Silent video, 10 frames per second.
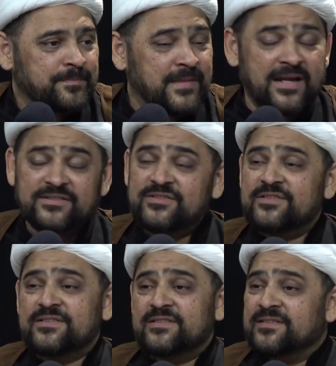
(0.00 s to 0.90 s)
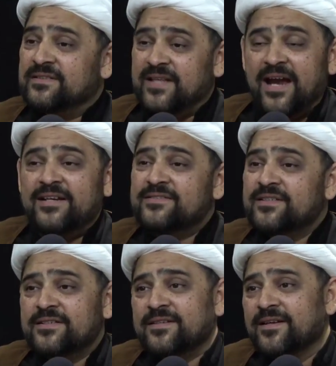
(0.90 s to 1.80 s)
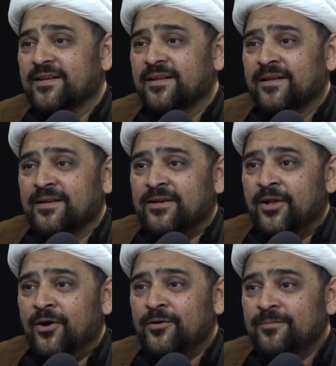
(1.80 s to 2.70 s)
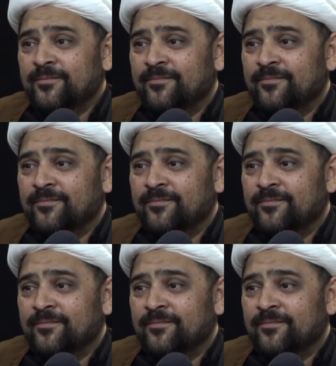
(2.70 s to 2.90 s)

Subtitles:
That is it. You know